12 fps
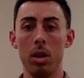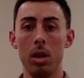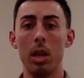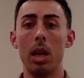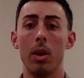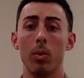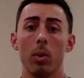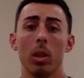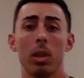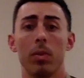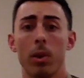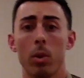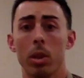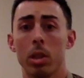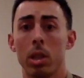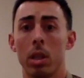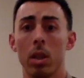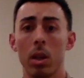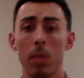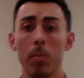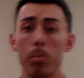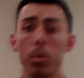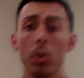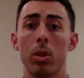Again, really focusing on
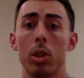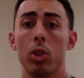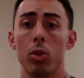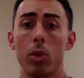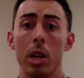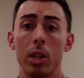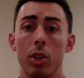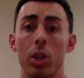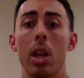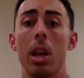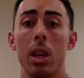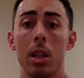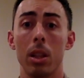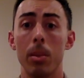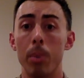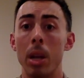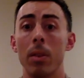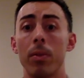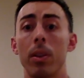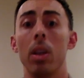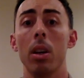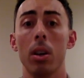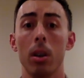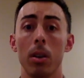both the stretch and the
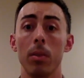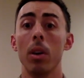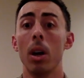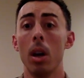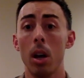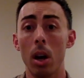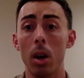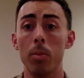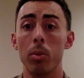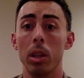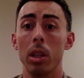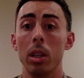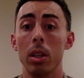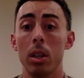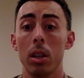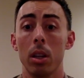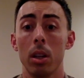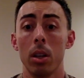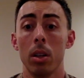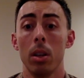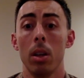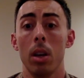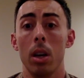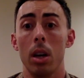benefit of our breathing
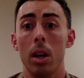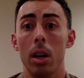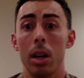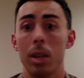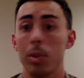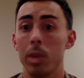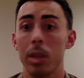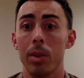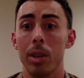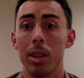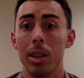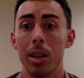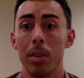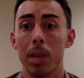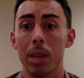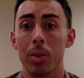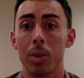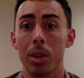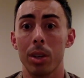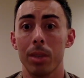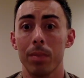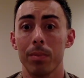as we get ready to get back to work.